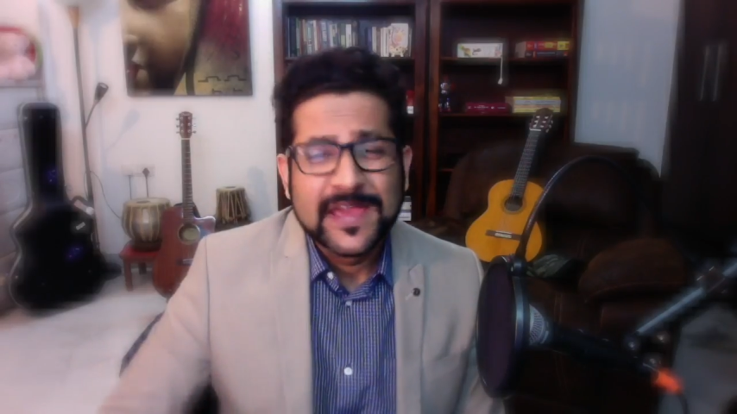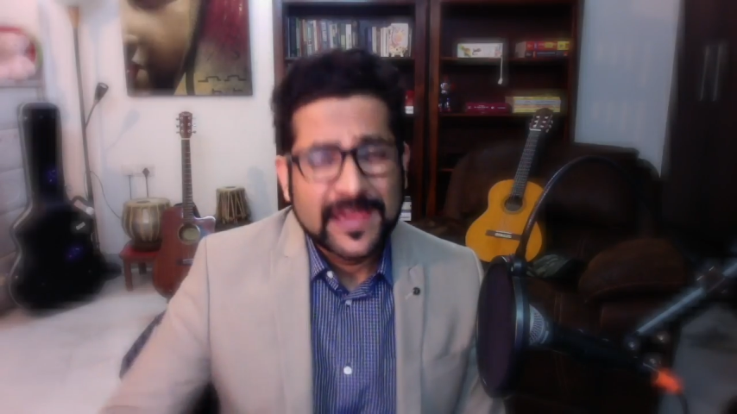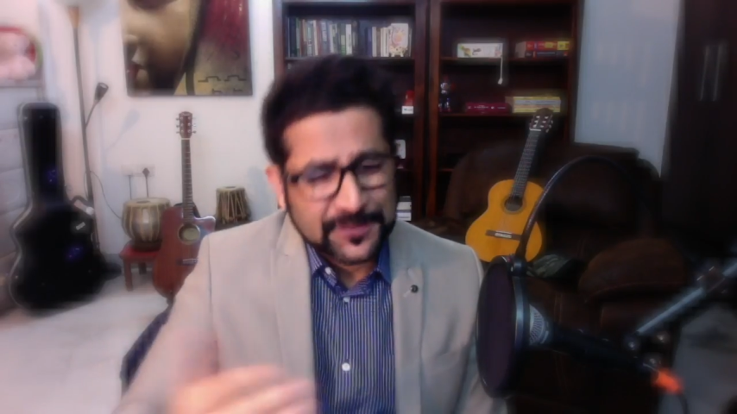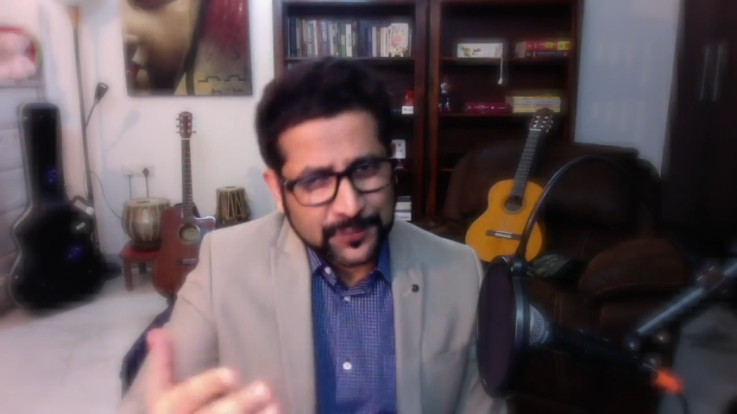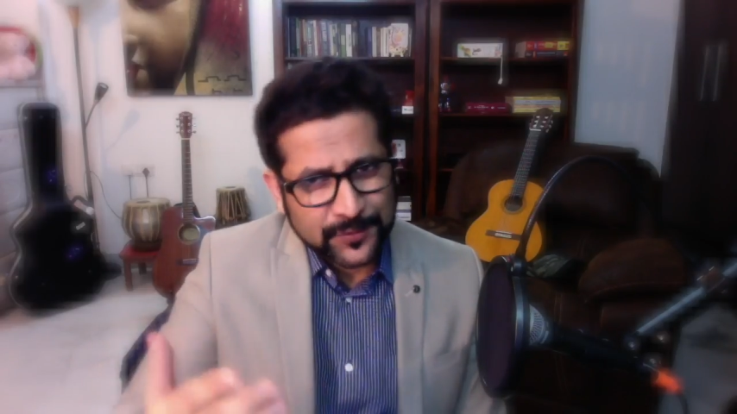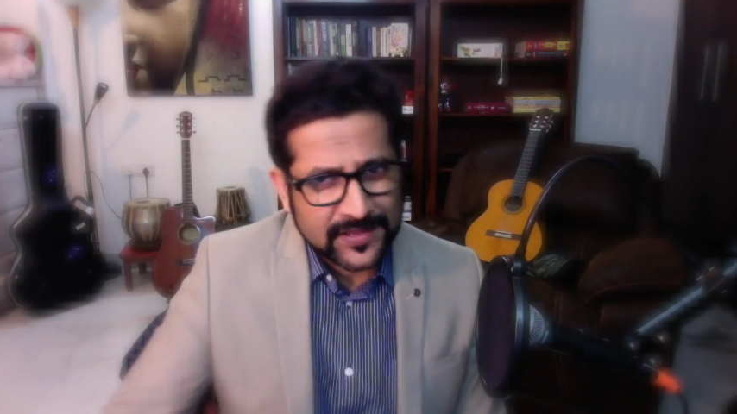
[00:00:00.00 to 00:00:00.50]

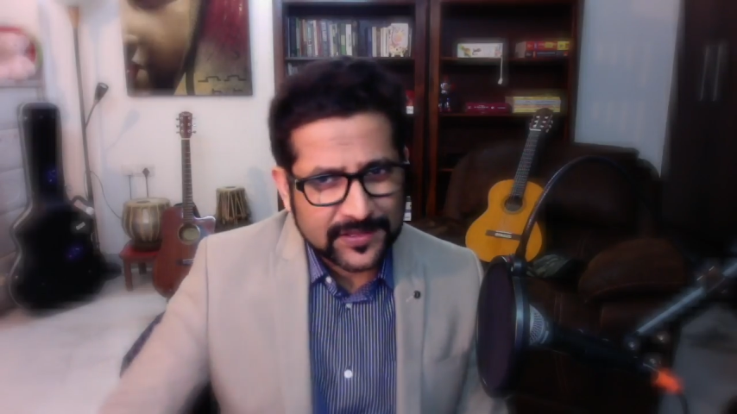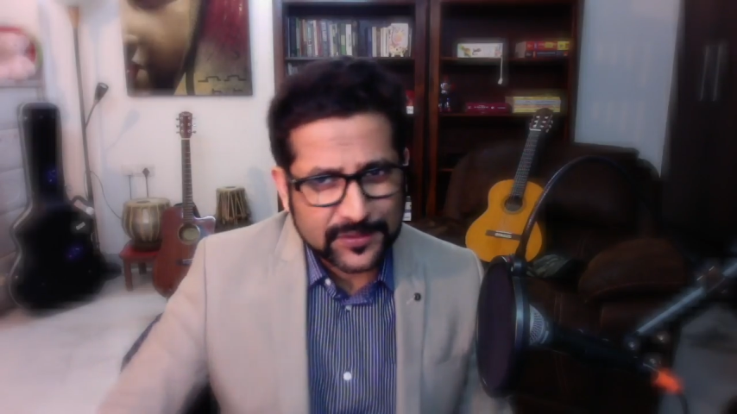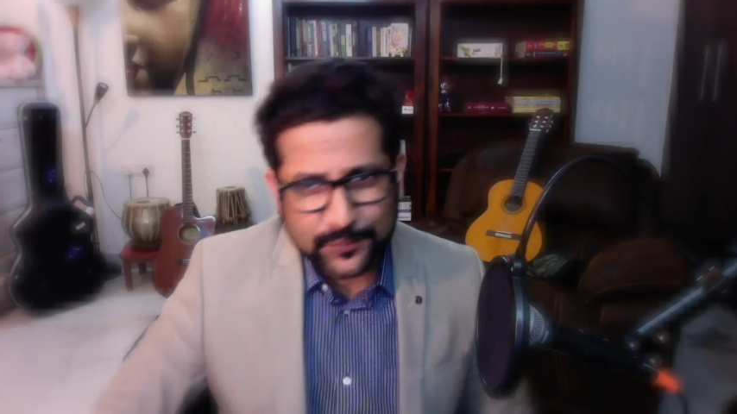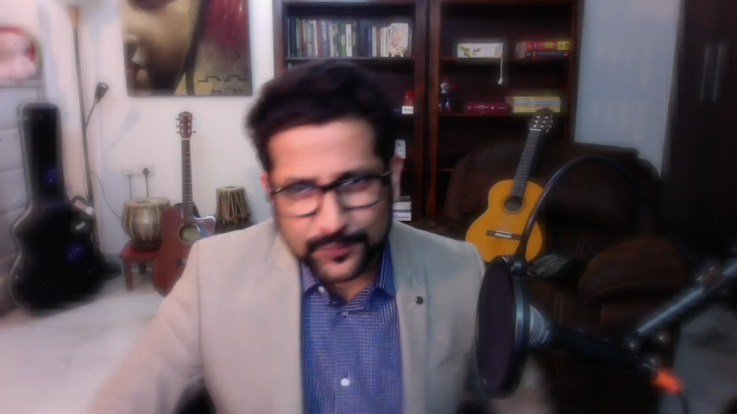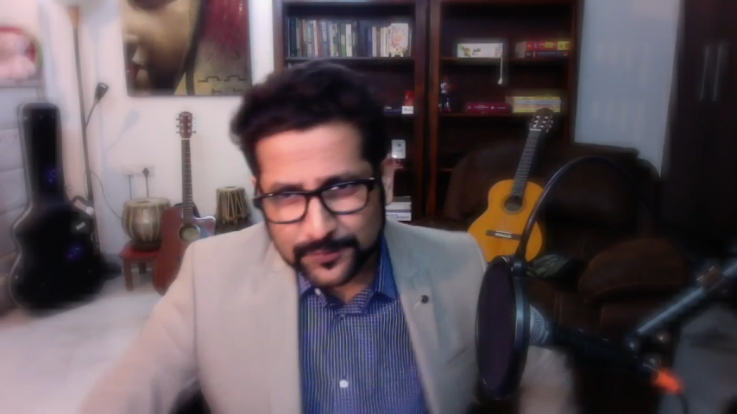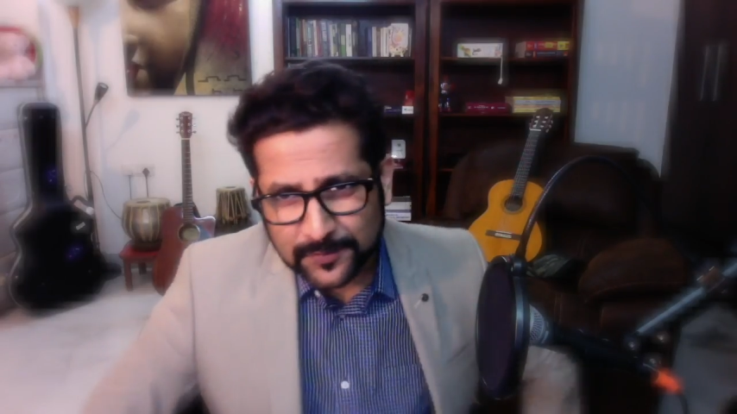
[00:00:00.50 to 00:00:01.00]
And today
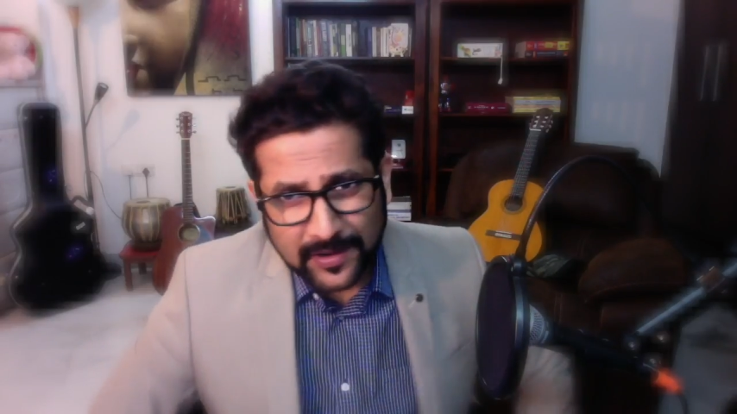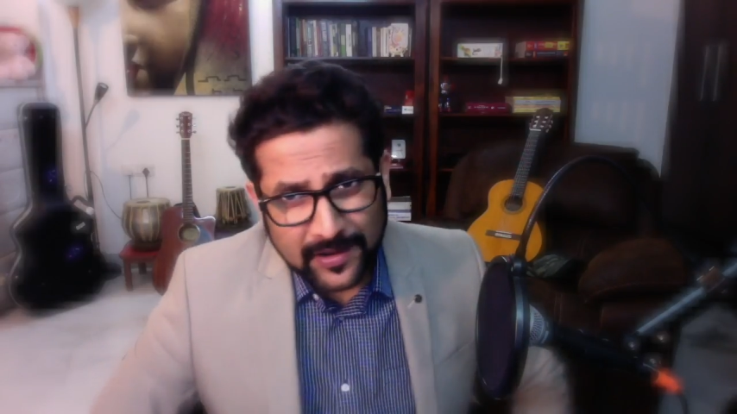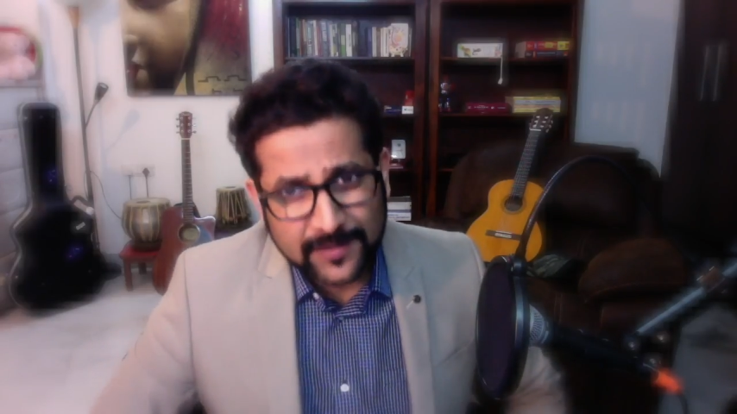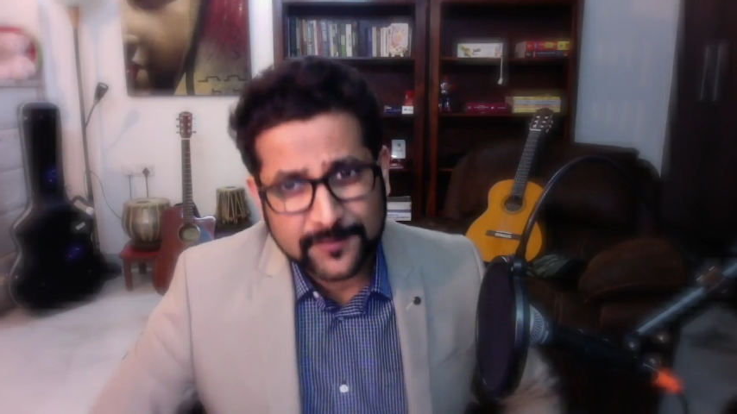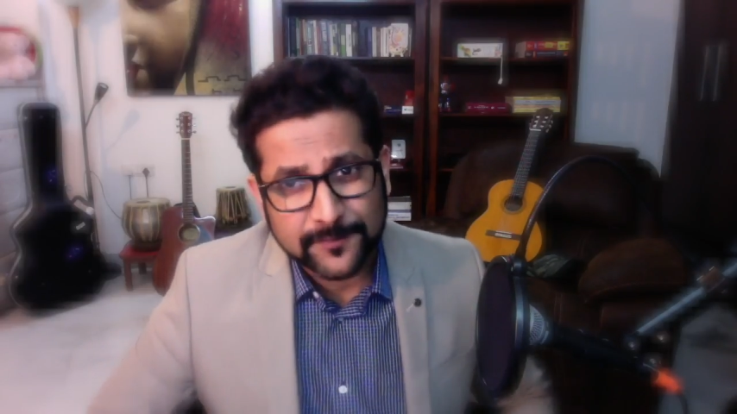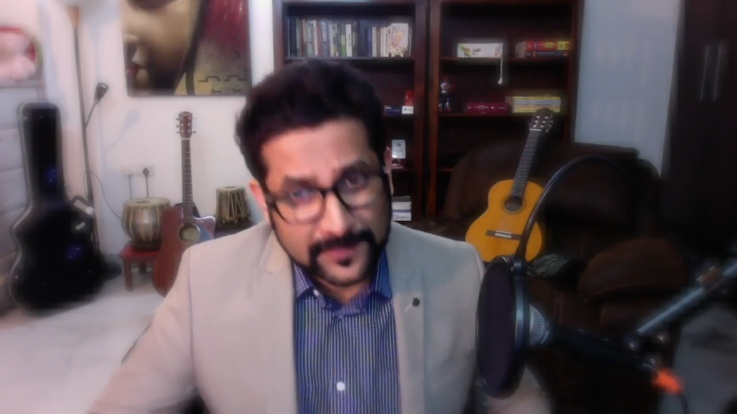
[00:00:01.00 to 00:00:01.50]
you are